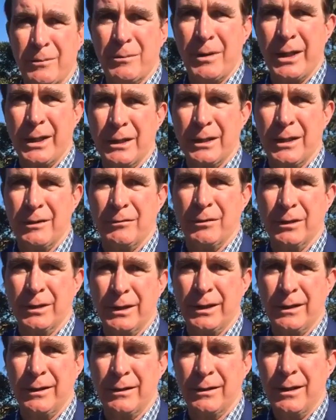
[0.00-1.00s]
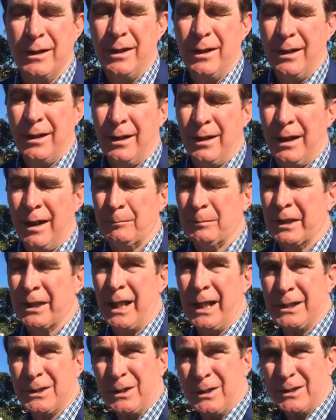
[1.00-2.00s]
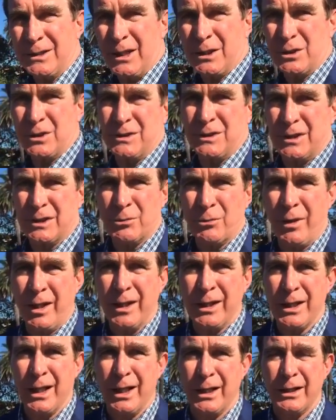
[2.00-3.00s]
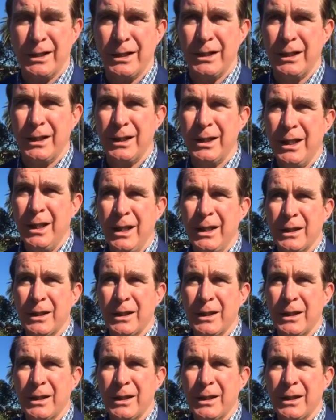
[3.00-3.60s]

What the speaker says: matter level in applications such as this rain garden here